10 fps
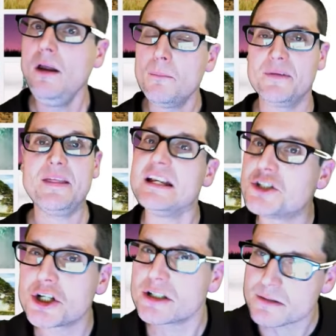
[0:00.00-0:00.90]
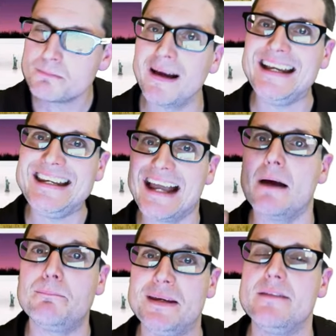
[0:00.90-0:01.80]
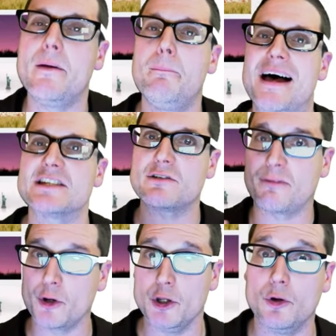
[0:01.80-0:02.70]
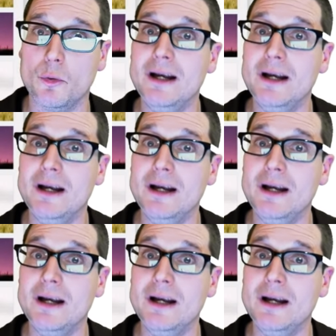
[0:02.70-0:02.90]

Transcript: but they just might not be the best for you.